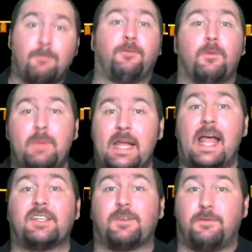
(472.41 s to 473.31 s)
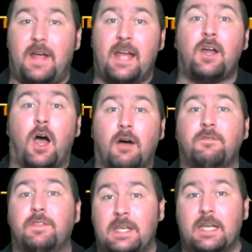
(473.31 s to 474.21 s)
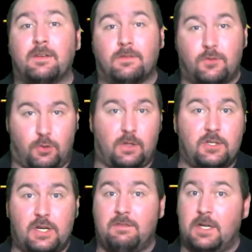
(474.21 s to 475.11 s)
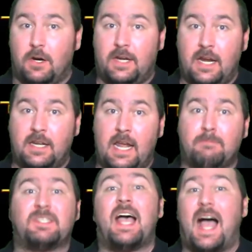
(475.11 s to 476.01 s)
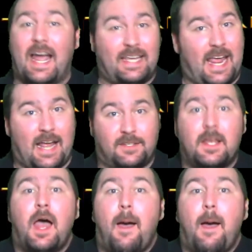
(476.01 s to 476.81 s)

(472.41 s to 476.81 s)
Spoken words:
For me, as a fan of the trilogy of the arcade games, I can't.